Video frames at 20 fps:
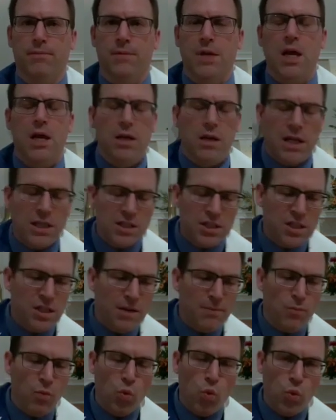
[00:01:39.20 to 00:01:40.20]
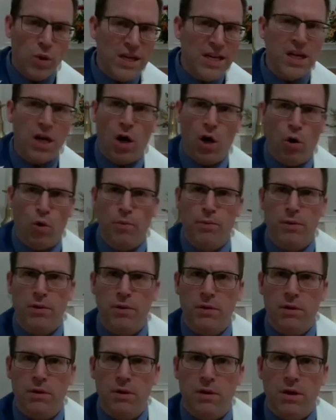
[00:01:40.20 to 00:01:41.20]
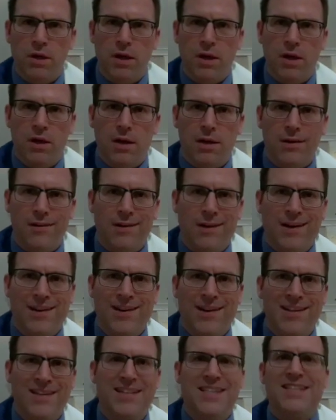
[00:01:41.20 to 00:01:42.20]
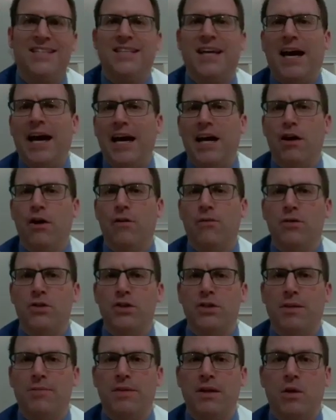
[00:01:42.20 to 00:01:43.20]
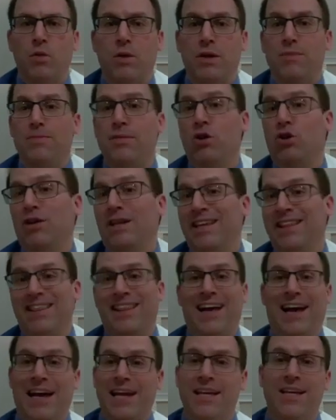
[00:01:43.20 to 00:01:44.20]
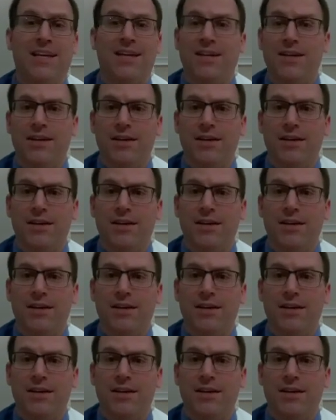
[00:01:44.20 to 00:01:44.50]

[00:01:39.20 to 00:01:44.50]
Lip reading: Not some weak hope, not a desire for something we'd merely like,